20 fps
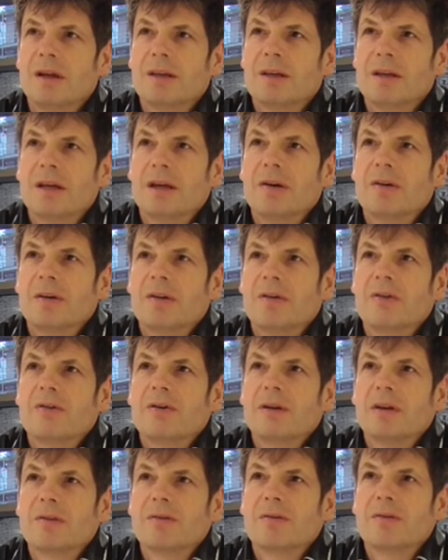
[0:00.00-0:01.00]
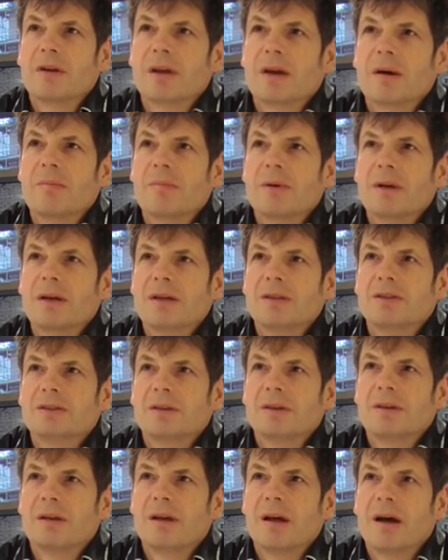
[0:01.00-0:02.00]
a year in three different
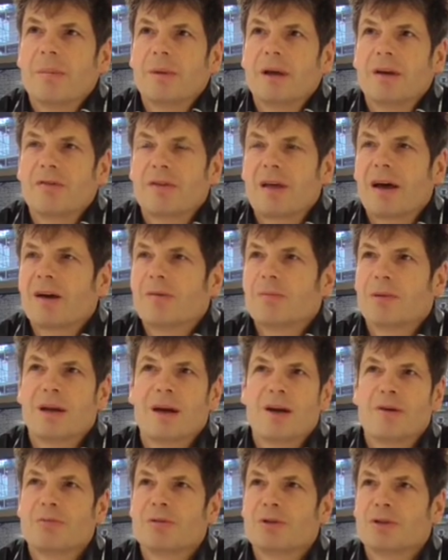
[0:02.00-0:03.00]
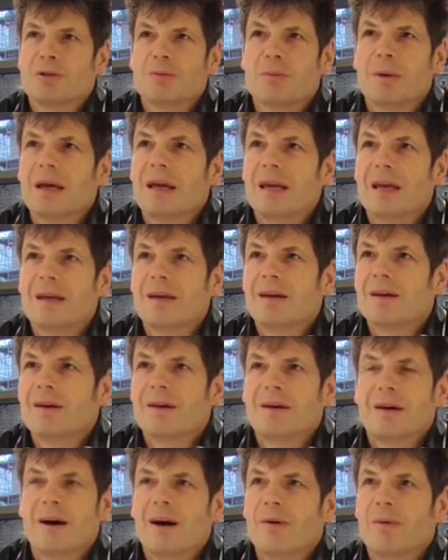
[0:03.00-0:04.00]
companies. And I mean, if that had been open to me,
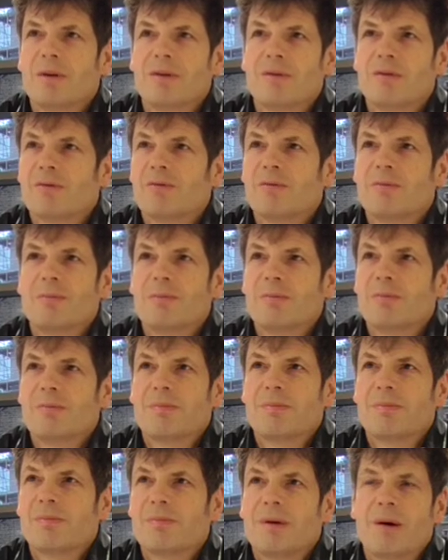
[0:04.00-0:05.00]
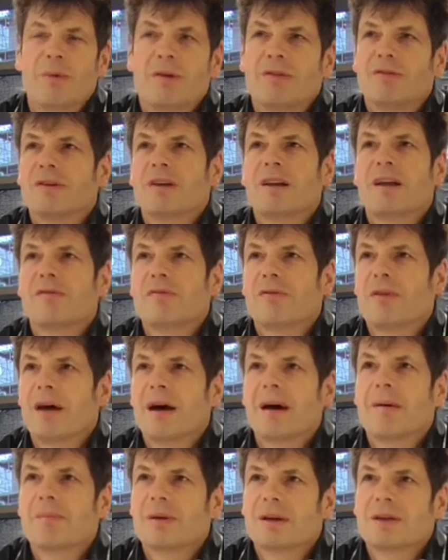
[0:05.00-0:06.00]
I would have, I would have loved
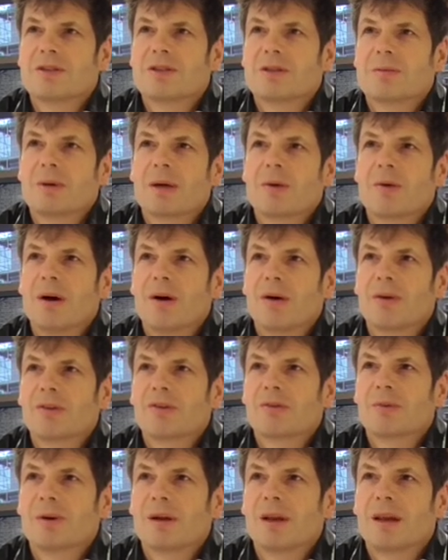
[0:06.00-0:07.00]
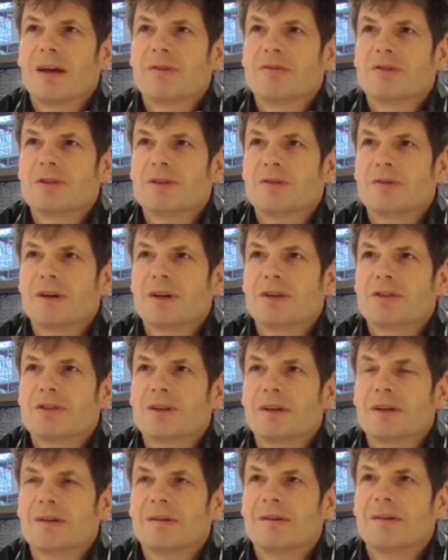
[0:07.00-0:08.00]
that because, to be quite honest, when I left
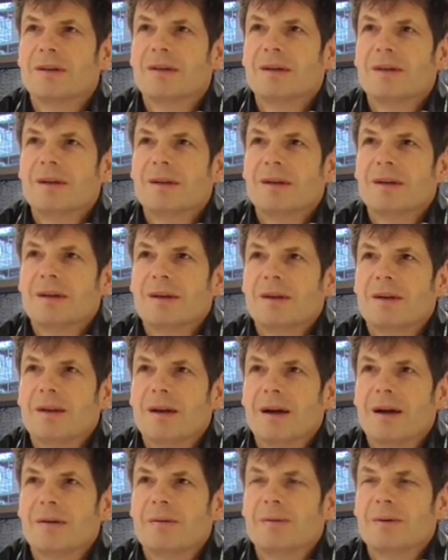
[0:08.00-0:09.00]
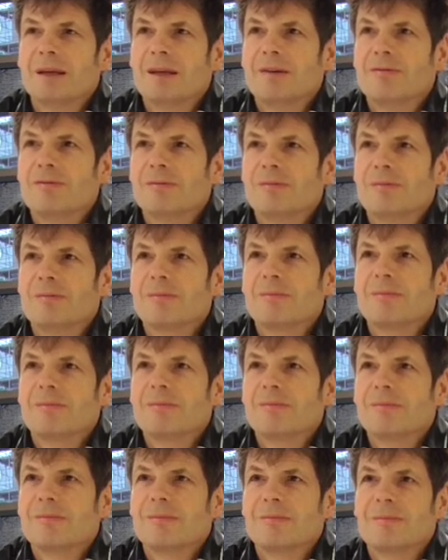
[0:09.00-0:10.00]
university and you know even
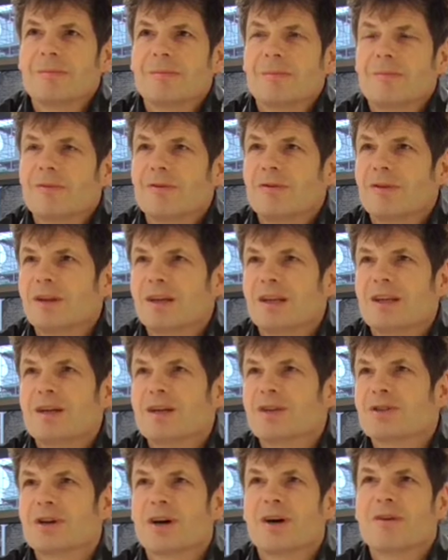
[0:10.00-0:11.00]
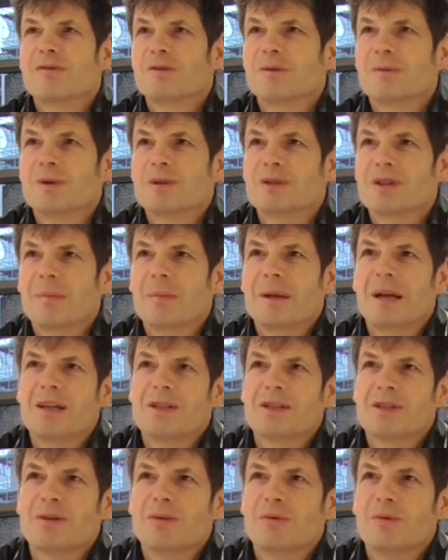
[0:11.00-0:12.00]
for years afterwards, I mean,
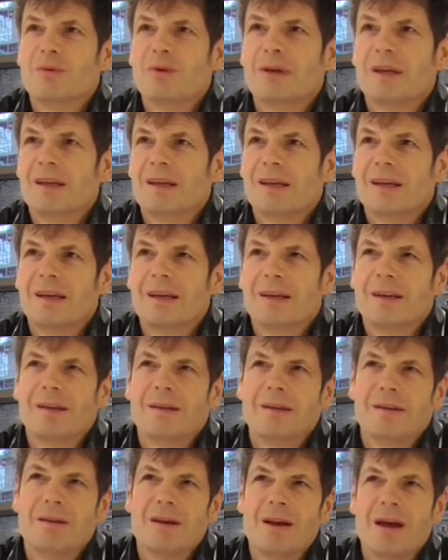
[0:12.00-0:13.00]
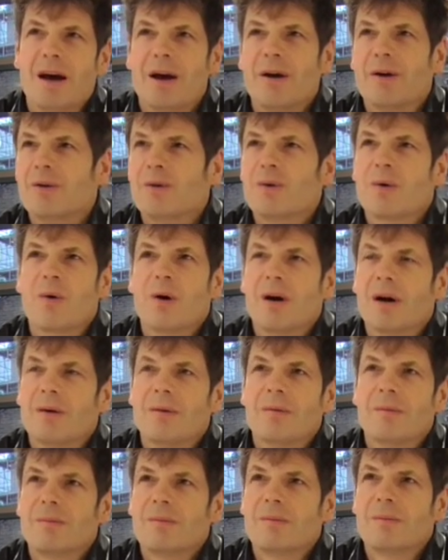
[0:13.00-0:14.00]
I didn't really know
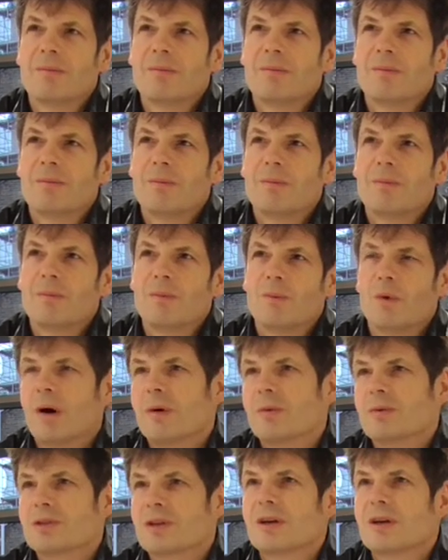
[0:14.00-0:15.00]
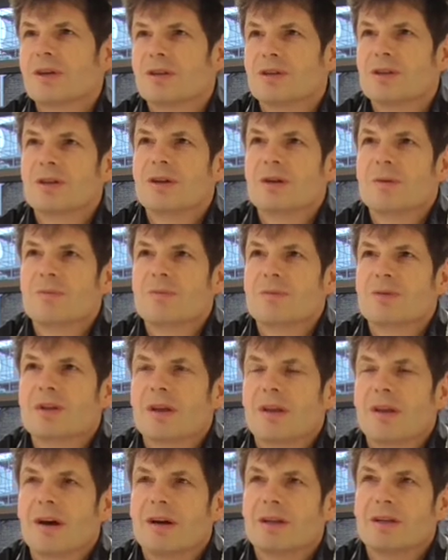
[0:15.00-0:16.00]
quite what I going to do.
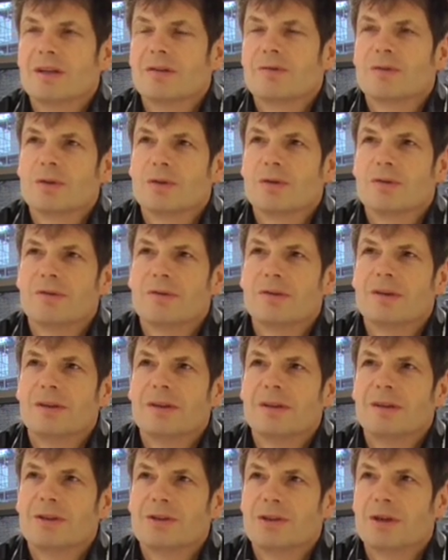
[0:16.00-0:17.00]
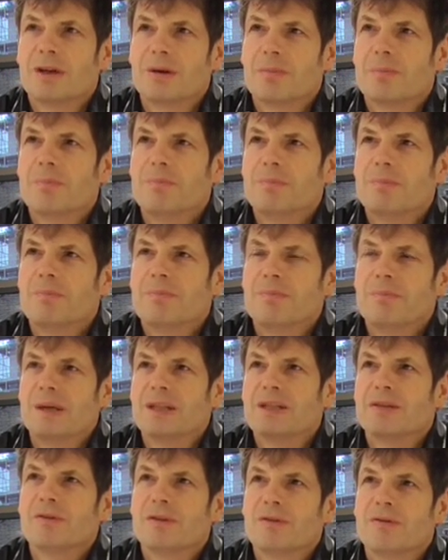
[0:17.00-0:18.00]
So the idea of sort of doing a
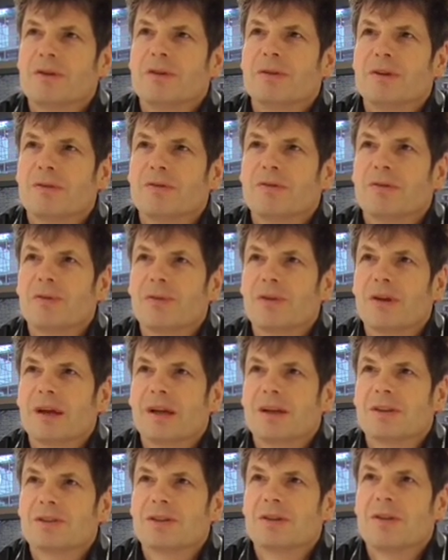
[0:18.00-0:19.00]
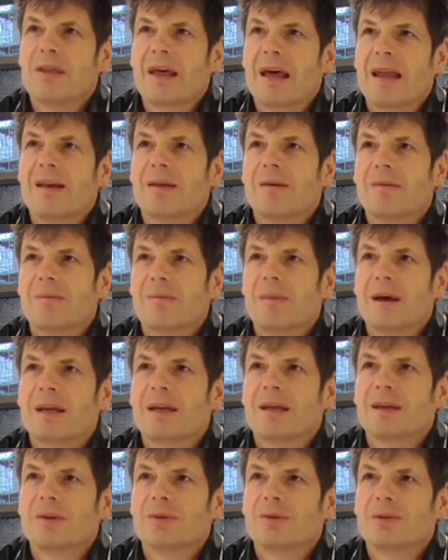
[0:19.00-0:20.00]
bit of a few different things and then
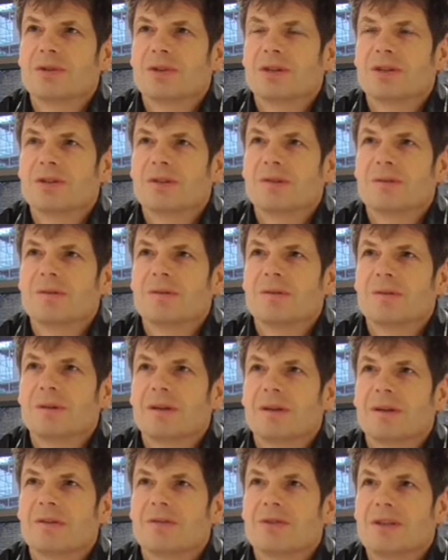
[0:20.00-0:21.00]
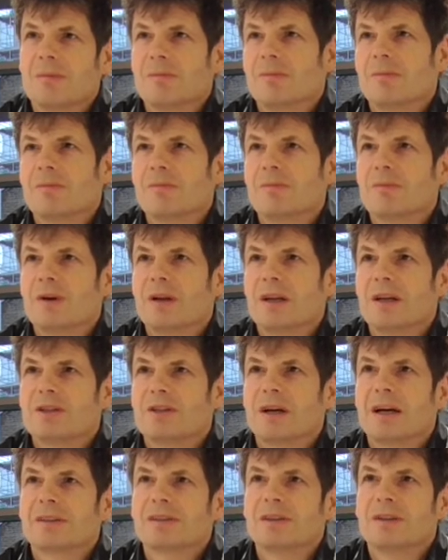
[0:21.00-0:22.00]
making your decision it seemed really
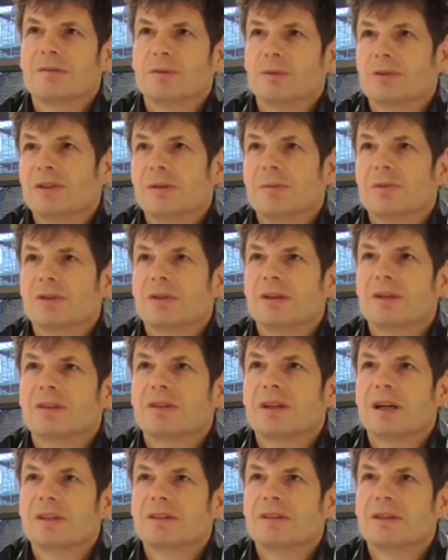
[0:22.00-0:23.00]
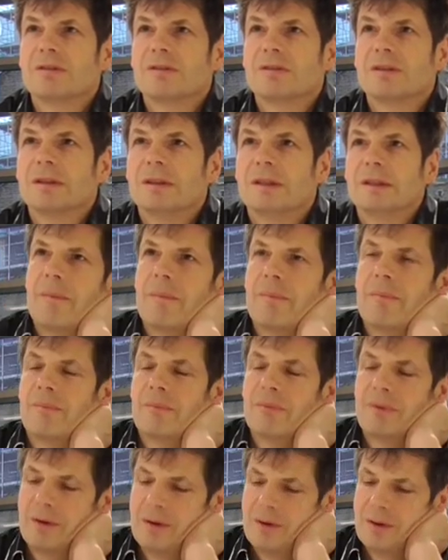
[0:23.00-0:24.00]
attractive or seems really attractive.
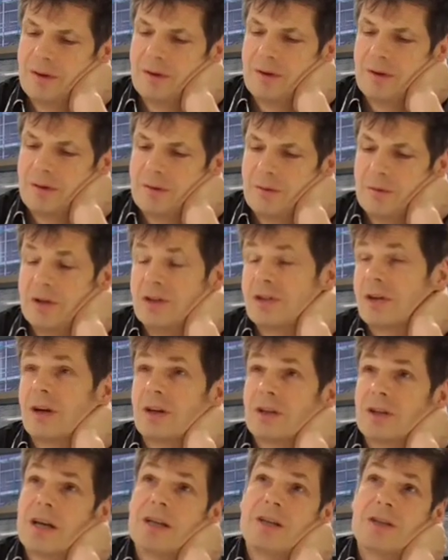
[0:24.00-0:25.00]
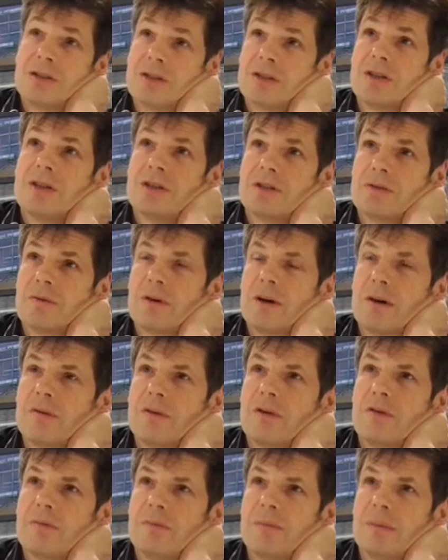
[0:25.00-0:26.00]
Um, research agencies
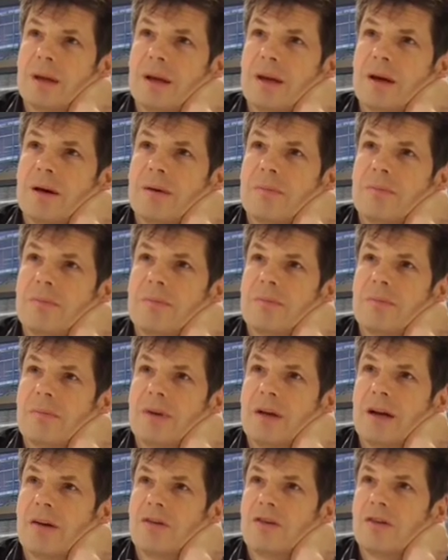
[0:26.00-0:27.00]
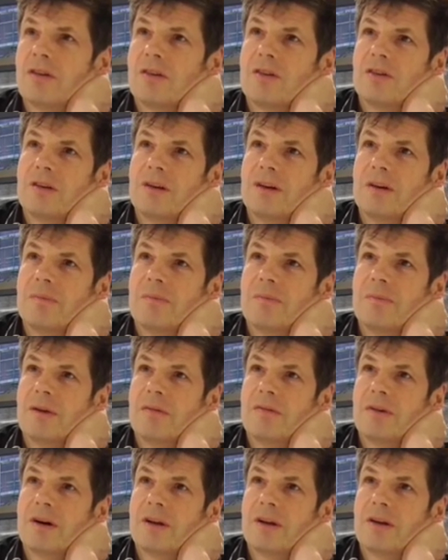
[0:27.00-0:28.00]
have often been a you know traditionally a,
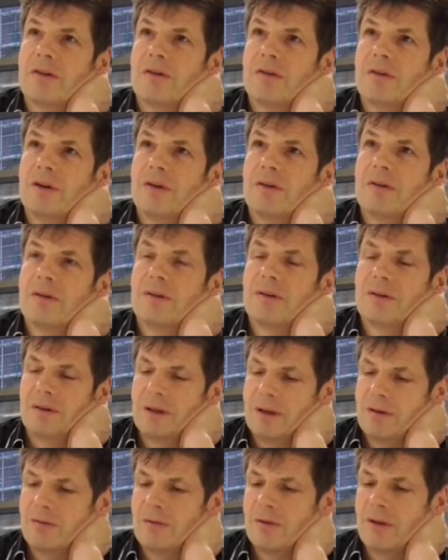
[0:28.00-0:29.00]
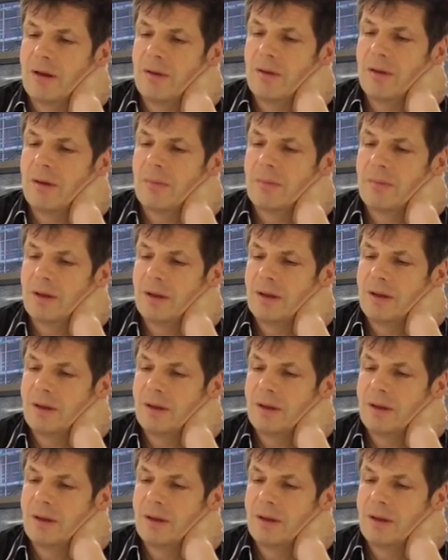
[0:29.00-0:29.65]
a very good route, and even though the